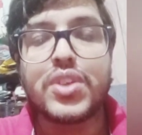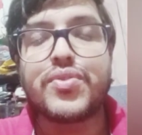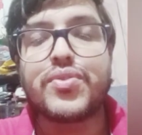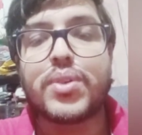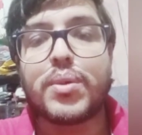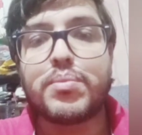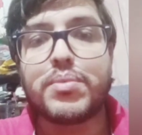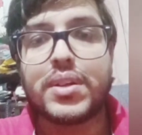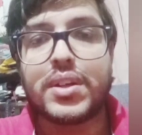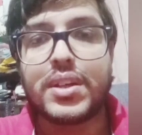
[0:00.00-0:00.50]

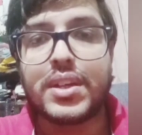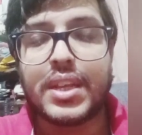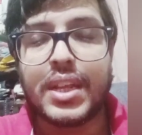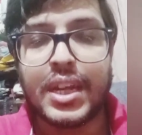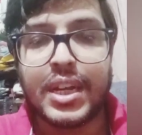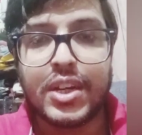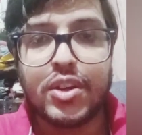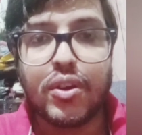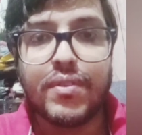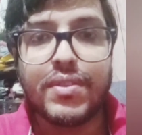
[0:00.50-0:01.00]
from the
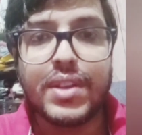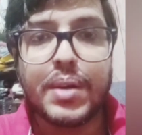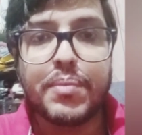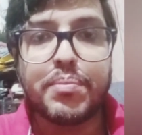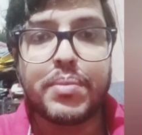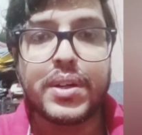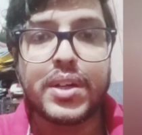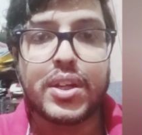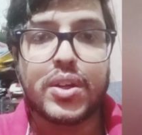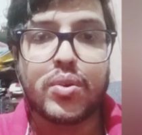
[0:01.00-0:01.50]
date of that
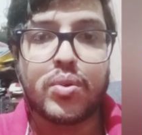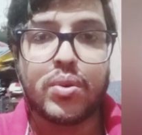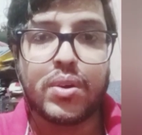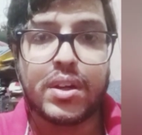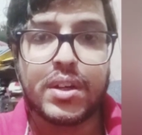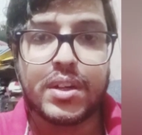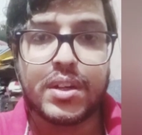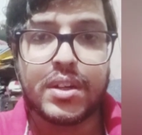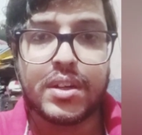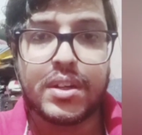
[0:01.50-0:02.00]

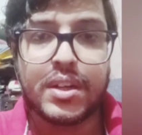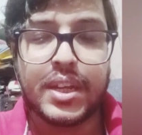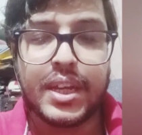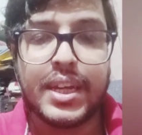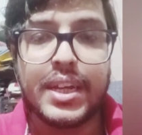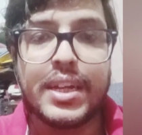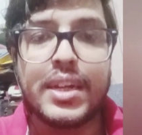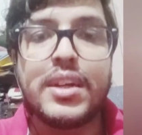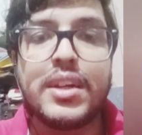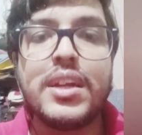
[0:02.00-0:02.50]
particular
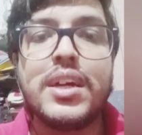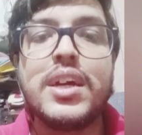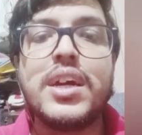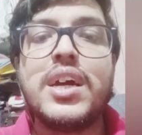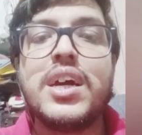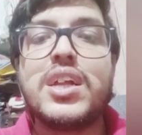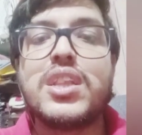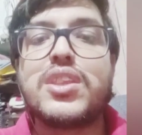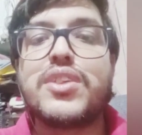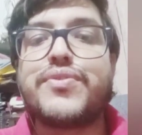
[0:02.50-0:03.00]
date,
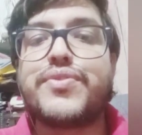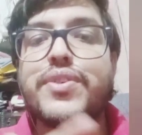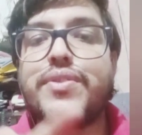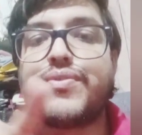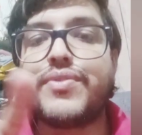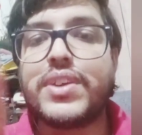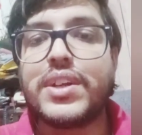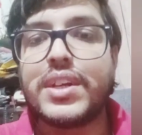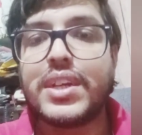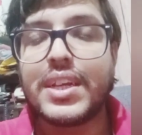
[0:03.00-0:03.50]
the
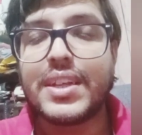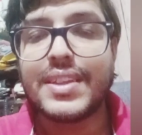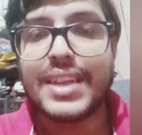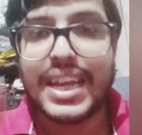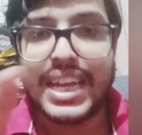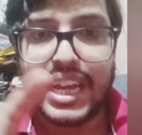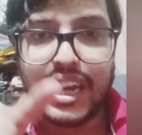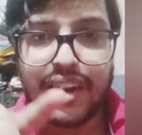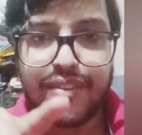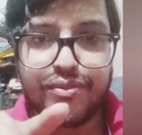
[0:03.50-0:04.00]
15 days
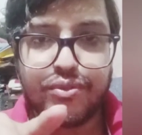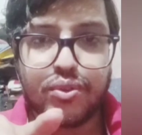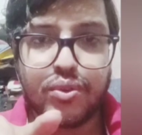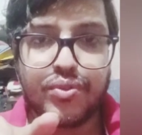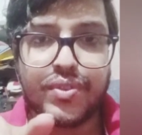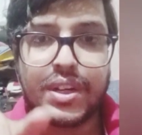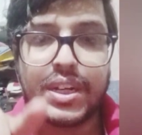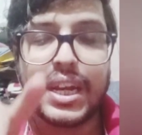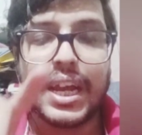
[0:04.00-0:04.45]
I have to wait.